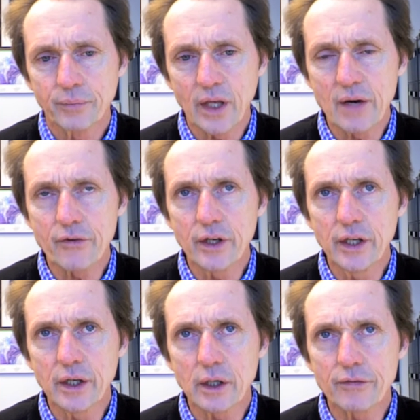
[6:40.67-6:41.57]
every
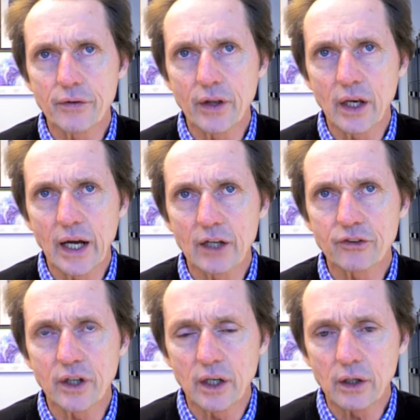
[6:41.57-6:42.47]
year for the
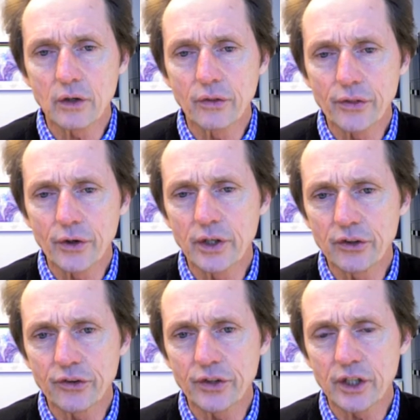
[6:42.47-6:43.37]
last
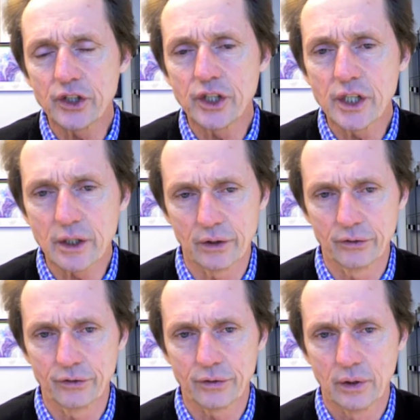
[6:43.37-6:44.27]
136
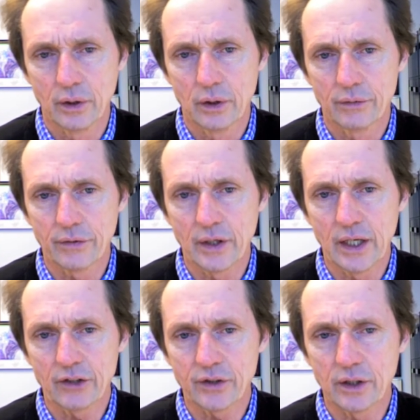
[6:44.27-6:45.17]
years. For the
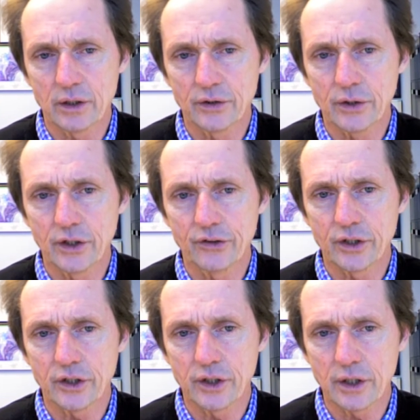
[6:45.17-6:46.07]
last
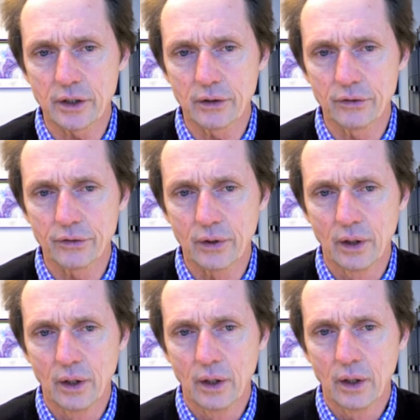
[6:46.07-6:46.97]
136 years.
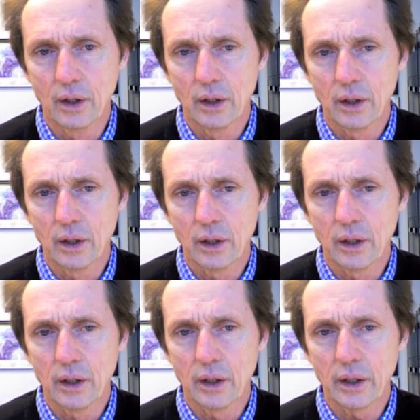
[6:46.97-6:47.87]

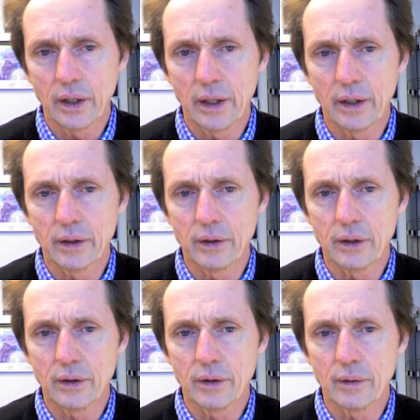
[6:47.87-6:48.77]
And
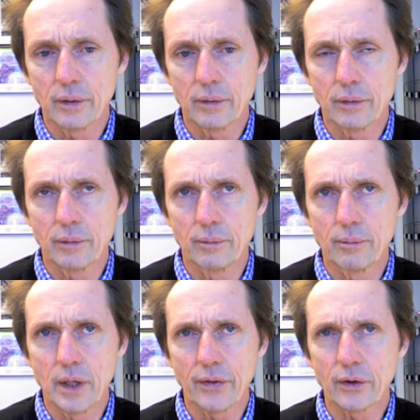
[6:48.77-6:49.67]

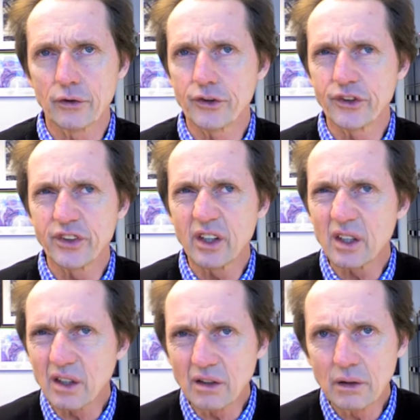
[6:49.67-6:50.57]
mothers
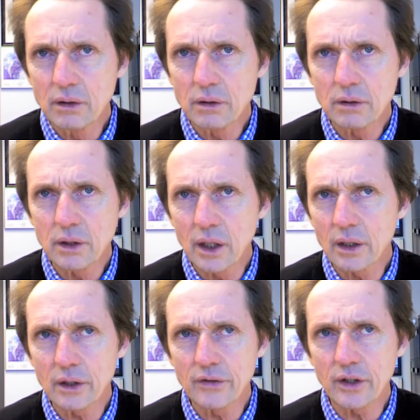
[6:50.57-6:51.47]
still,
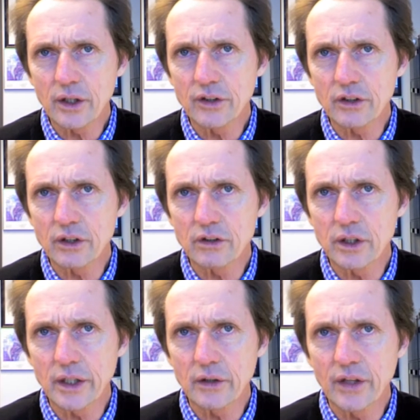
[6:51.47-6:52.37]
136 years
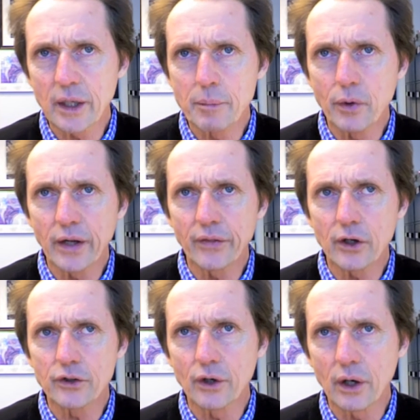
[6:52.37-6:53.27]
later, they bring
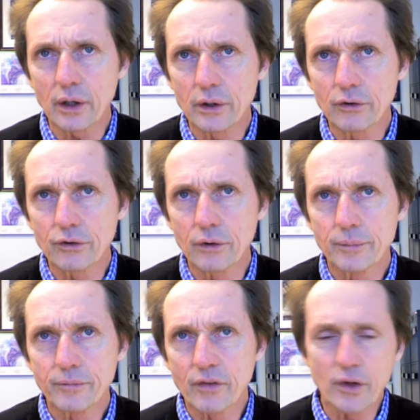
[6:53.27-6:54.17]
their daughters
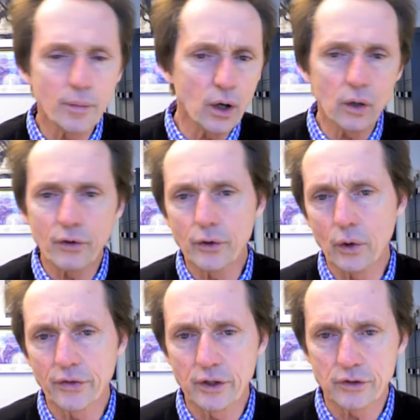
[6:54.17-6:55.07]
from all over
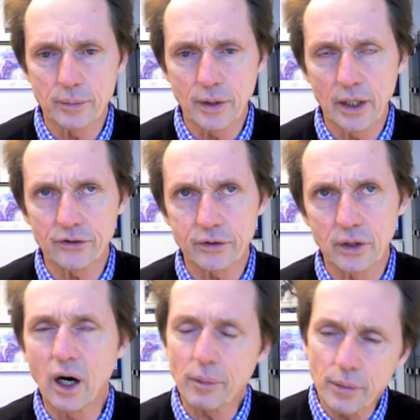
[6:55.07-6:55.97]
northeast Nebraska
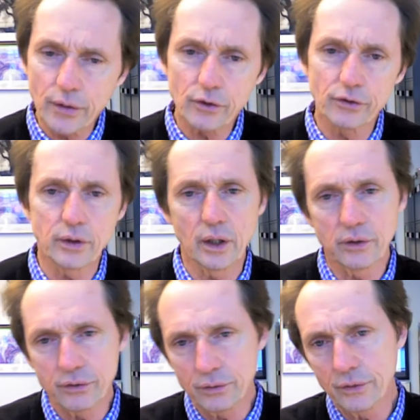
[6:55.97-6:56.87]
on Mother's Day
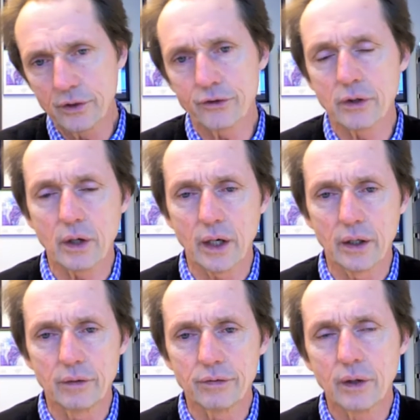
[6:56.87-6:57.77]
to this
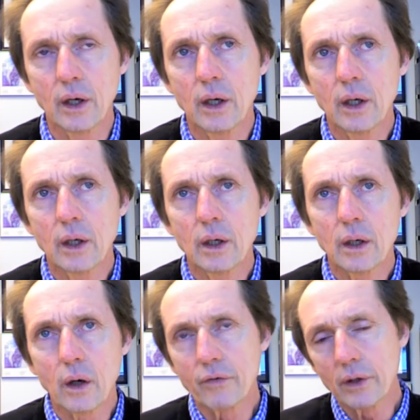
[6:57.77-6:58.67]
grave
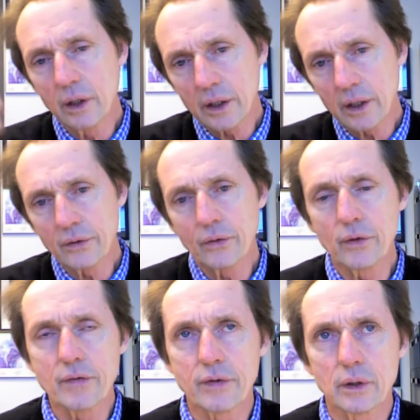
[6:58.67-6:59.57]
overlooking the
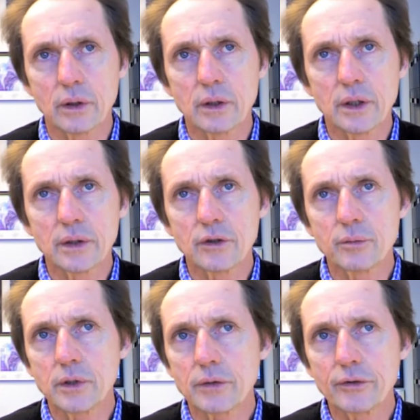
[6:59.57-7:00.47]
river in this
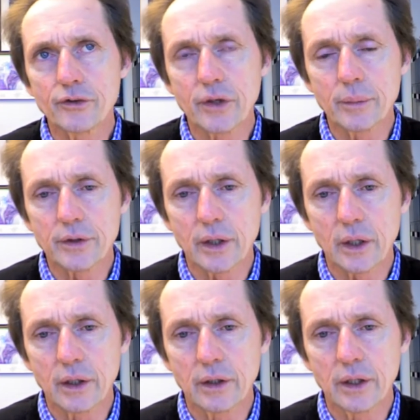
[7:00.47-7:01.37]
beautiful
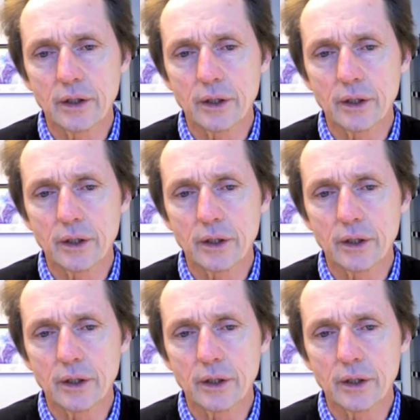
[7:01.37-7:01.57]
cemetery in Neligh,